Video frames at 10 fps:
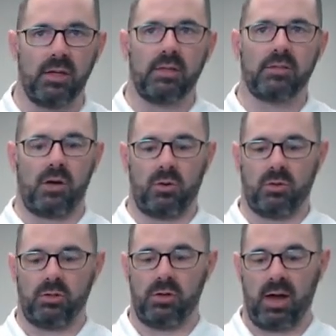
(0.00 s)

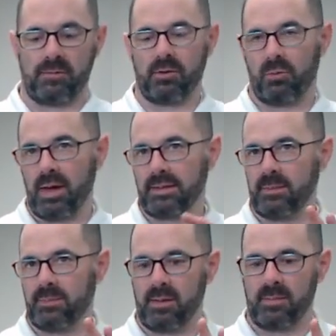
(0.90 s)
So you have the right
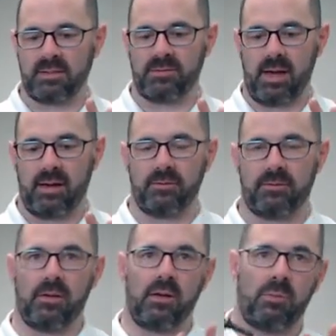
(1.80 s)
TPMS
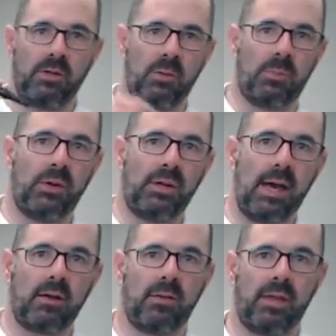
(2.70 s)
valve. When you put
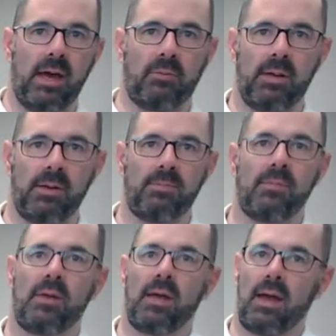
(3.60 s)
that on that rim,
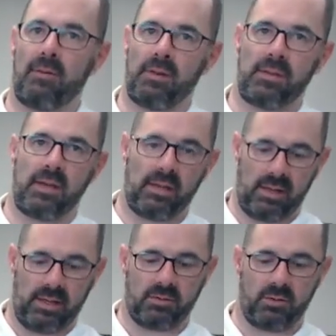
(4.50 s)
everything
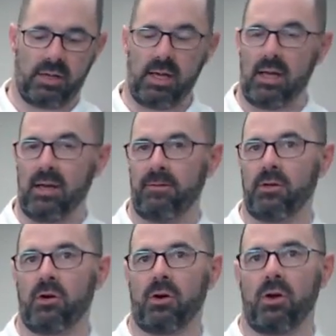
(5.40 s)
is okay if
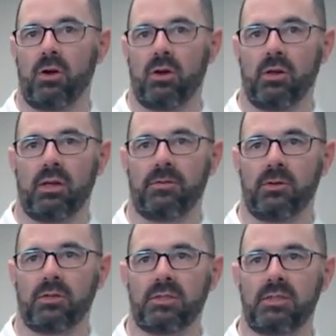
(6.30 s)

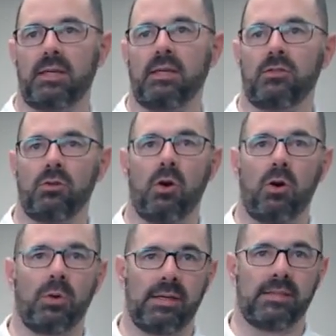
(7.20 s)
you're sticking to
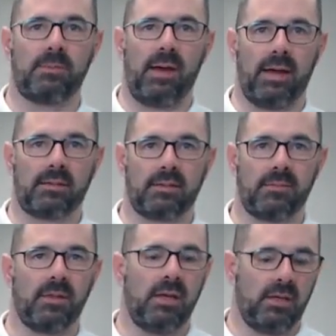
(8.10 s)
OE
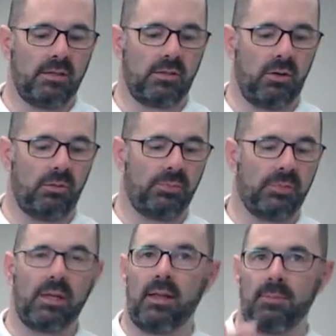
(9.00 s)
specs. So
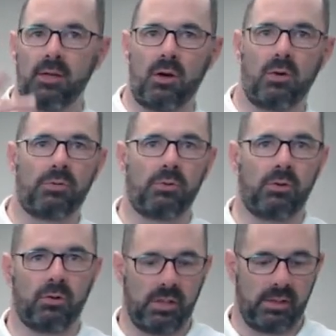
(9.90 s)
let me go
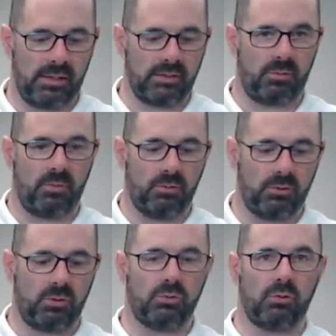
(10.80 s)
through these
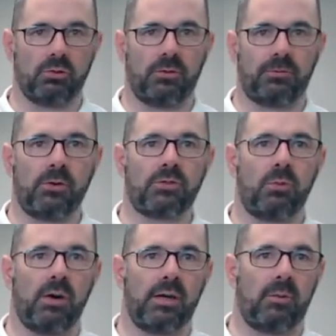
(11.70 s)
2. The first
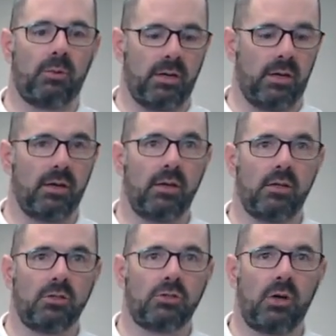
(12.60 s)
one I want to
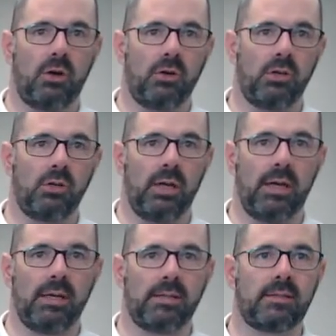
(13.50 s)
show you
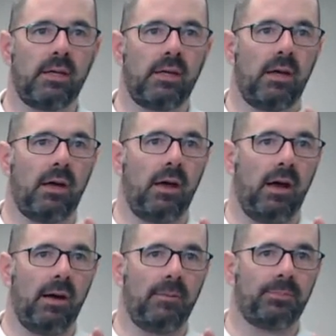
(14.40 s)
is
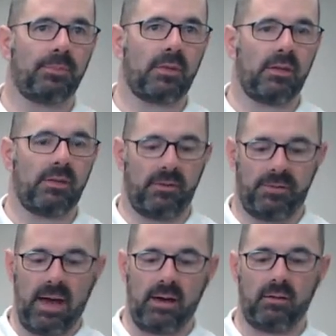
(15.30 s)
the
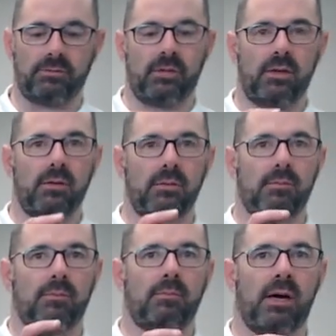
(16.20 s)
valve
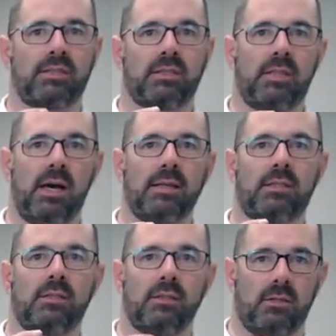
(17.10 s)
must not
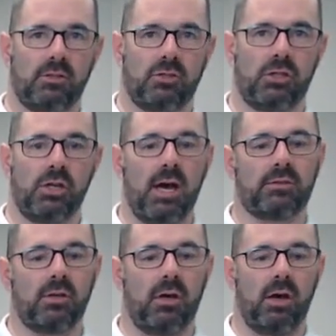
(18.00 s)
should
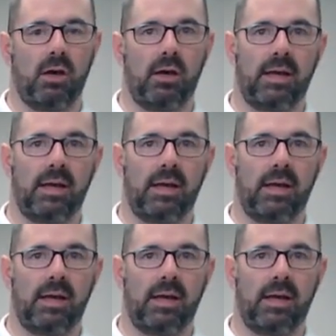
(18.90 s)
not